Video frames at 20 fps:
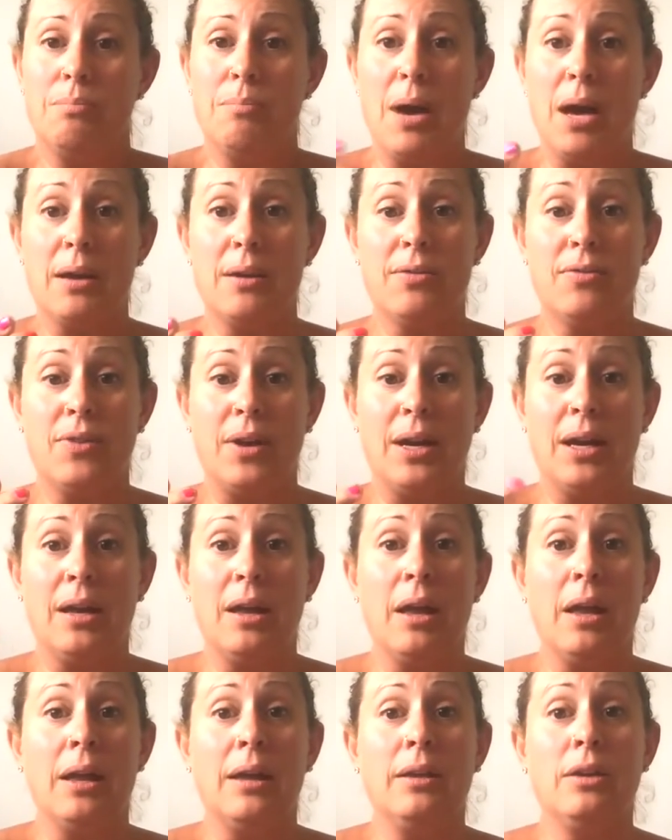
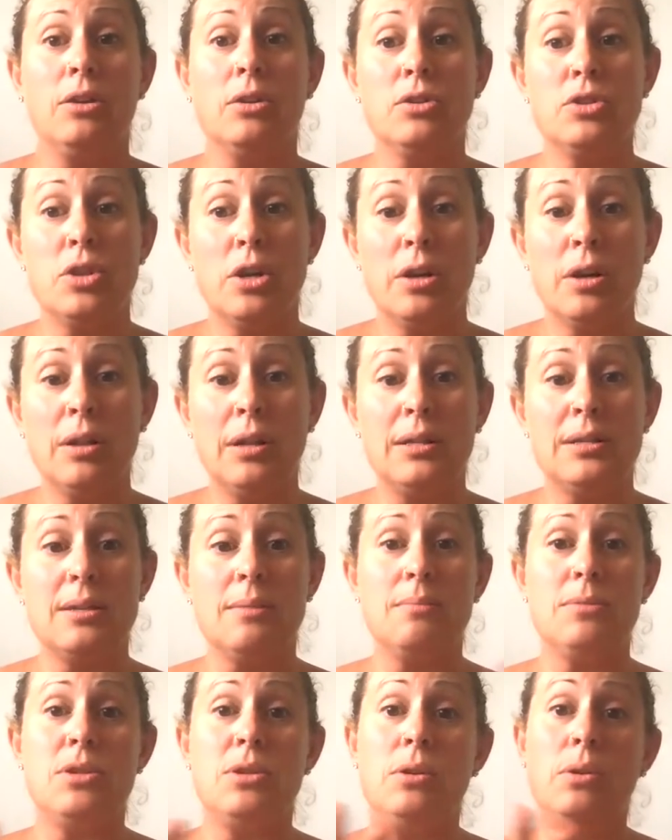modify your
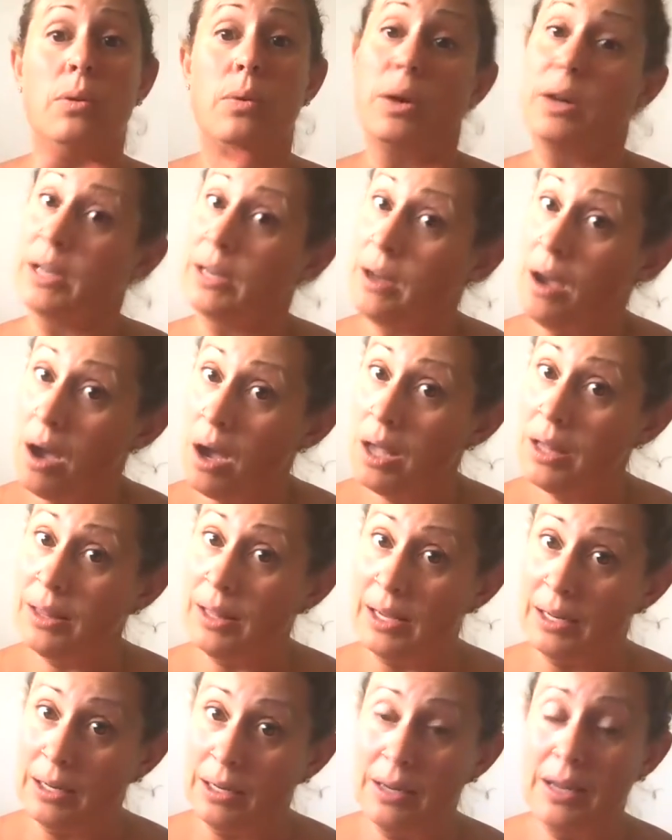journalism to work in
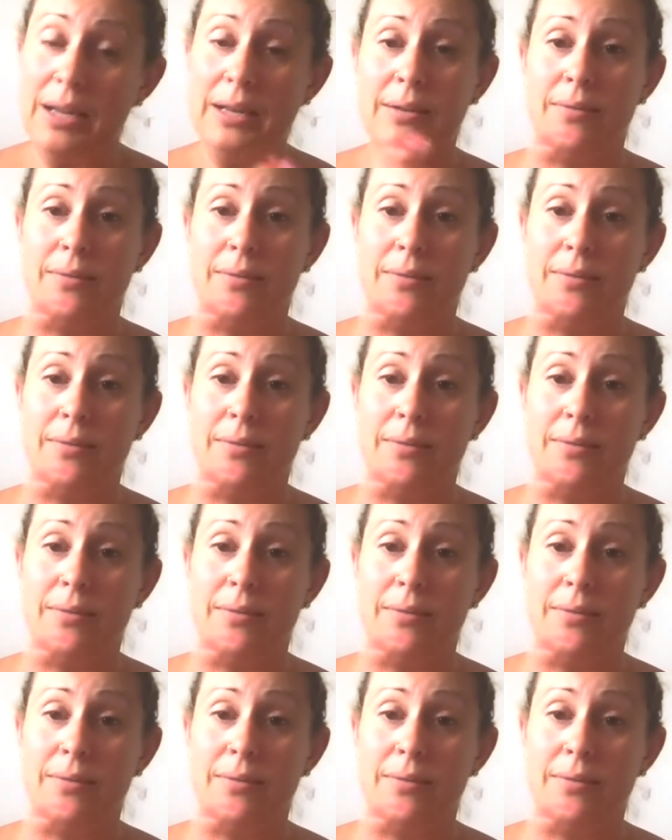online